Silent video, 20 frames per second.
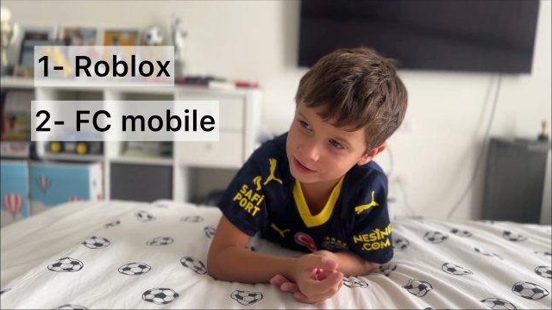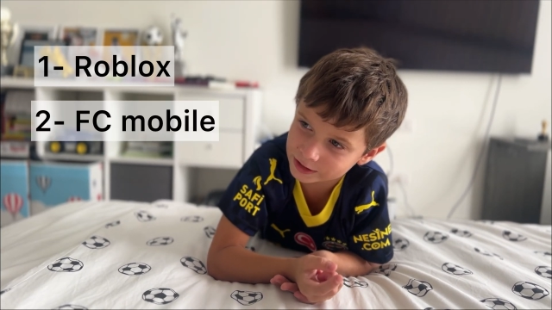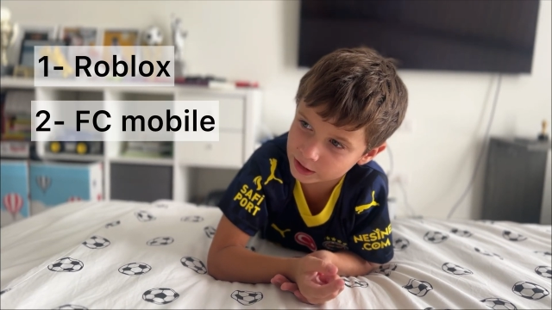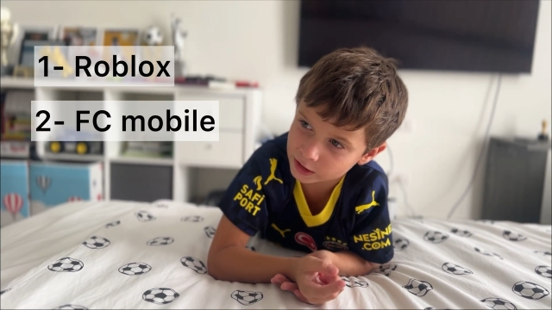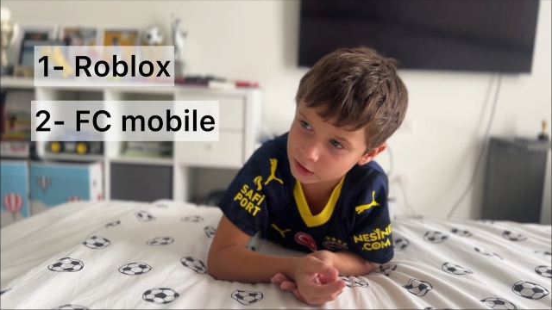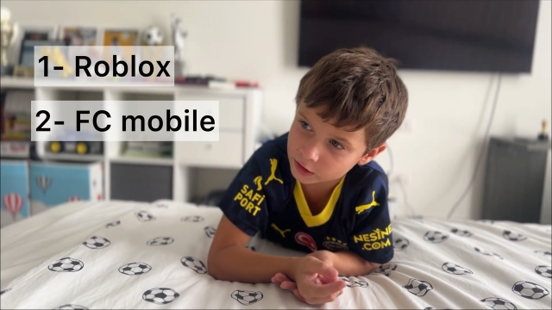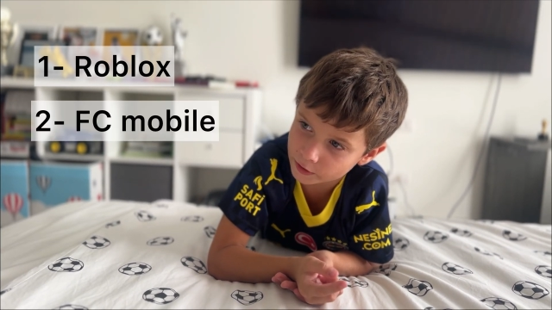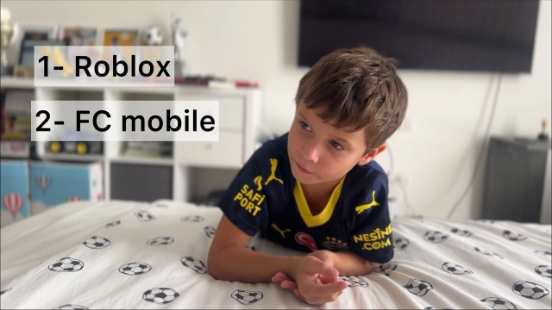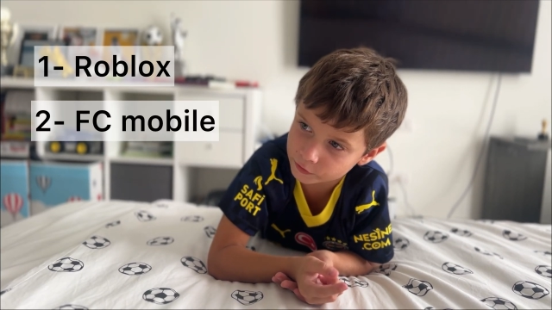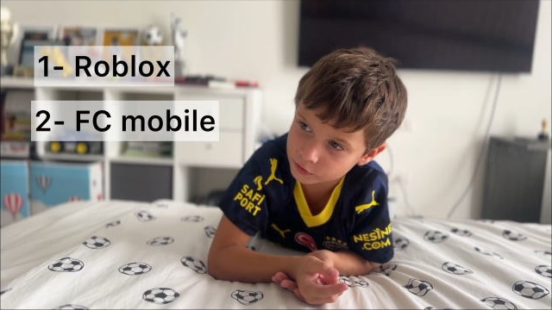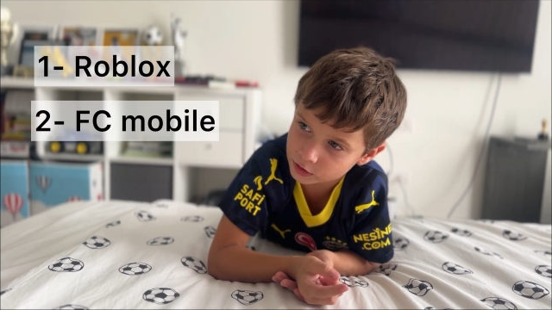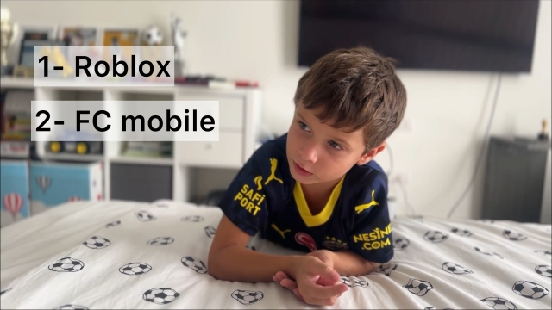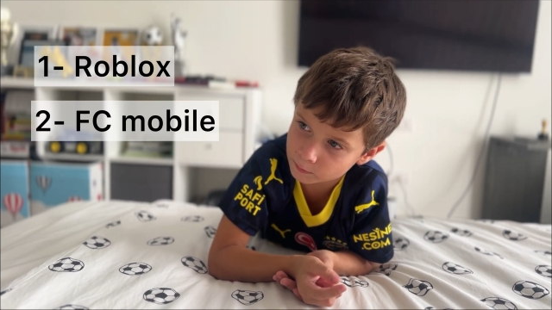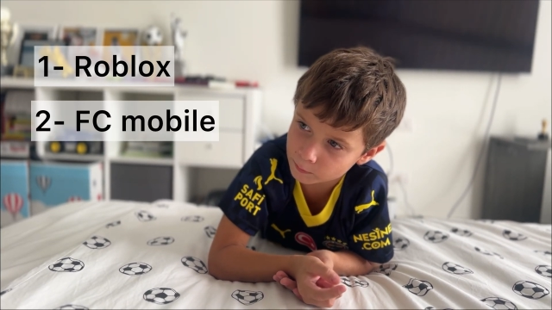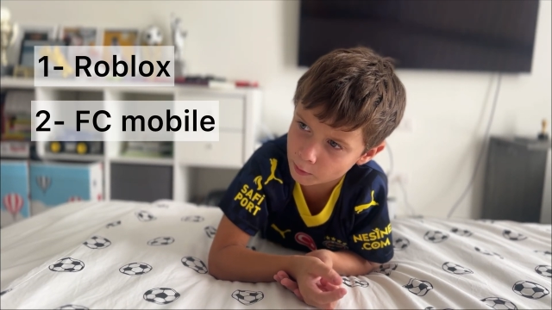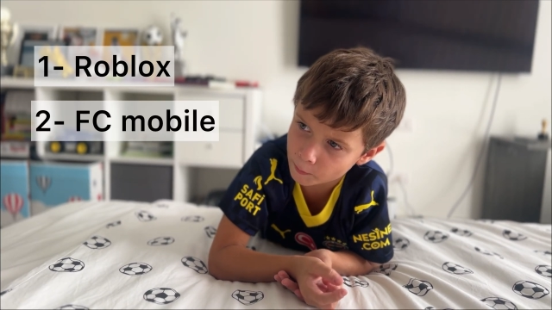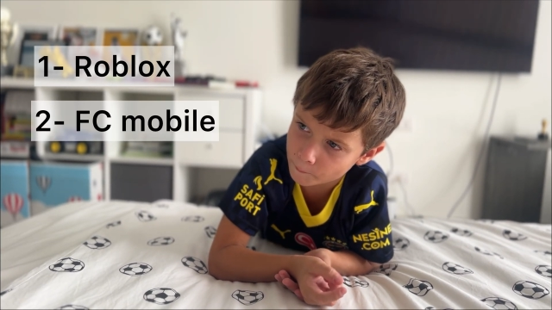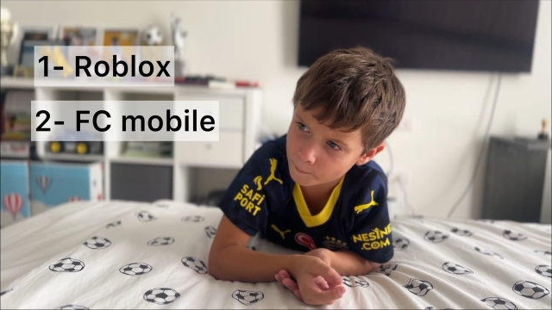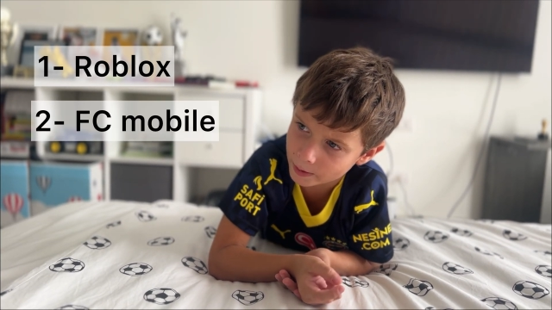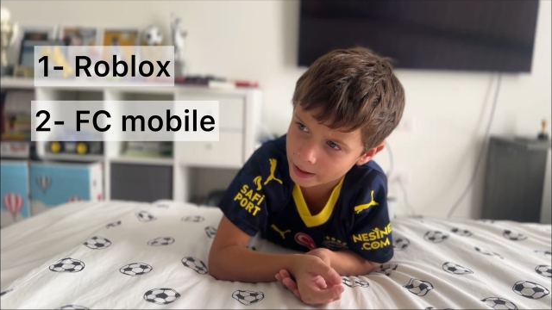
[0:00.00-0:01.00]
is FC
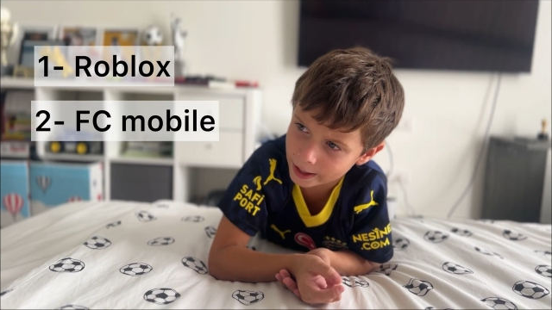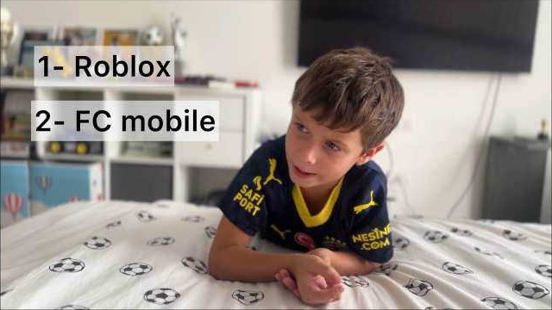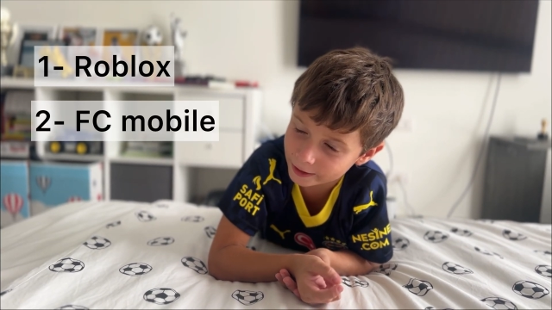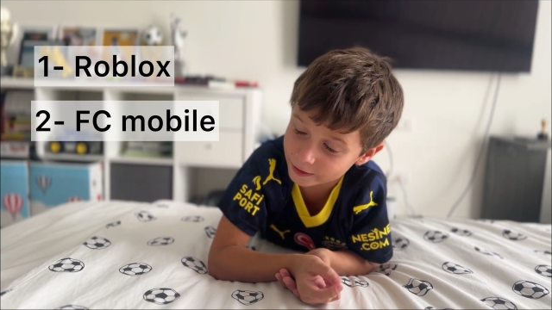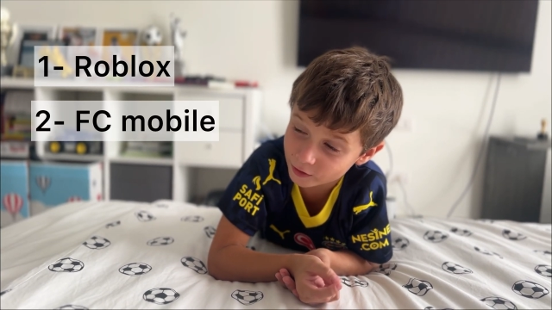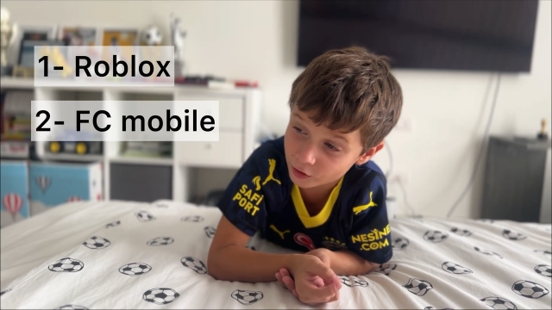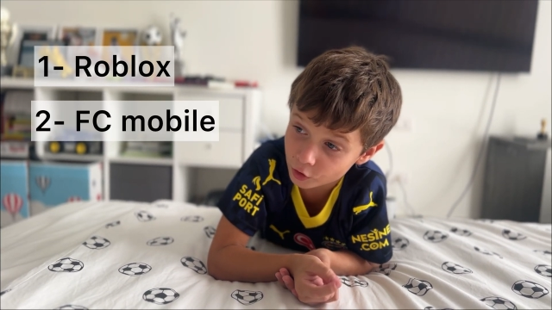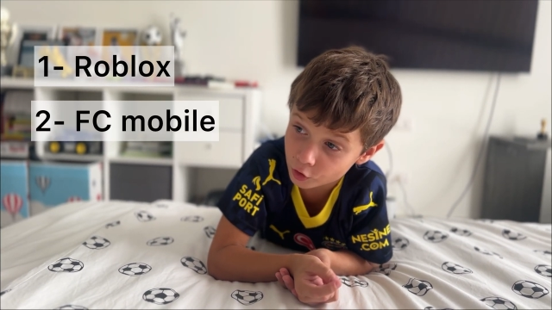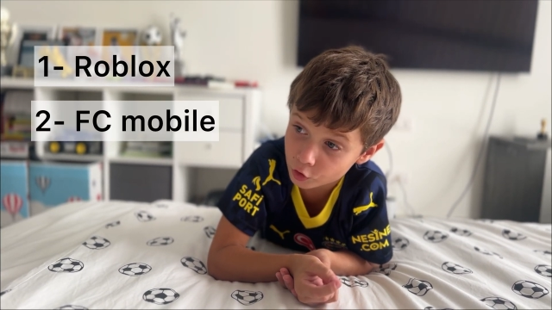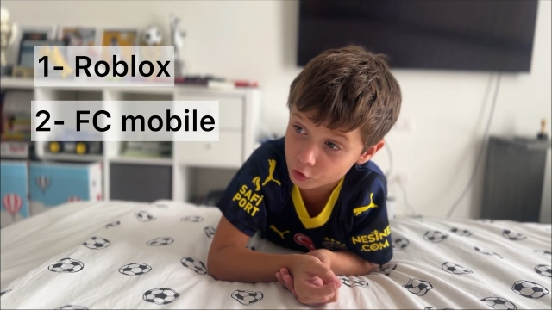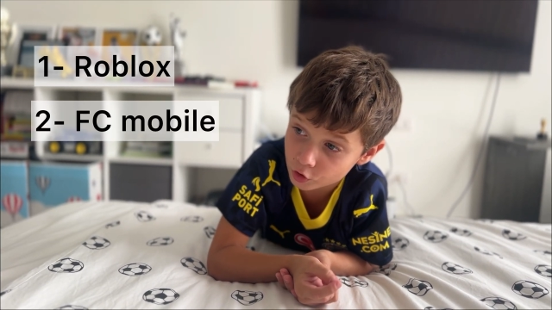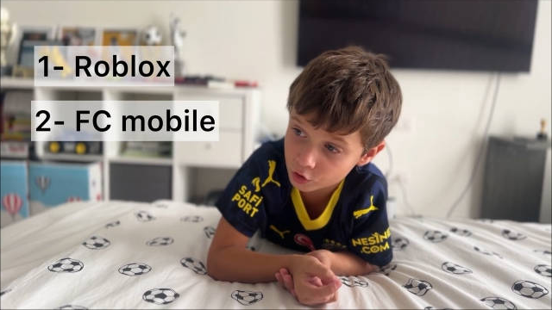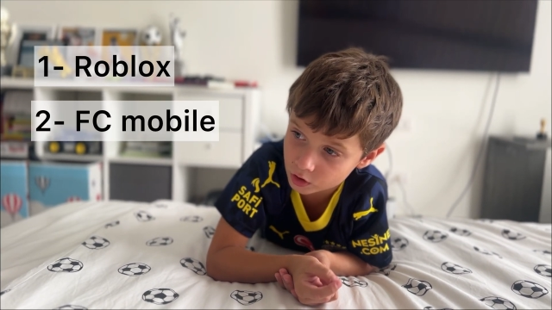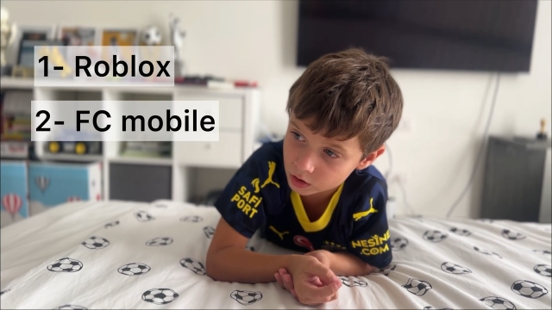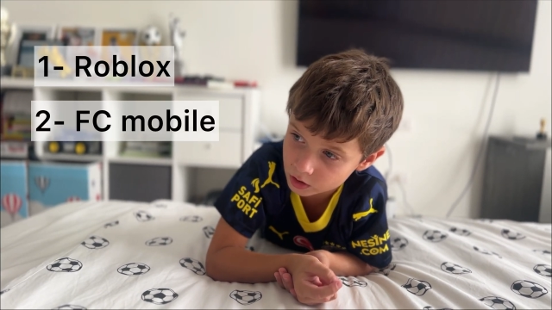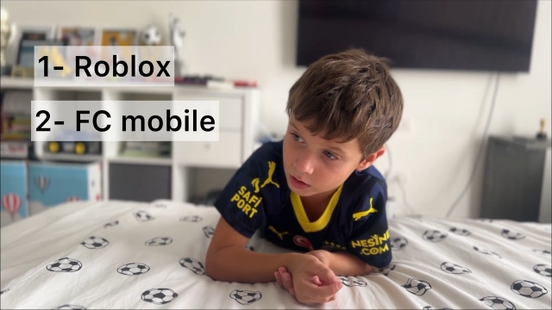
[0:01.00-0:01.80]
Mobile.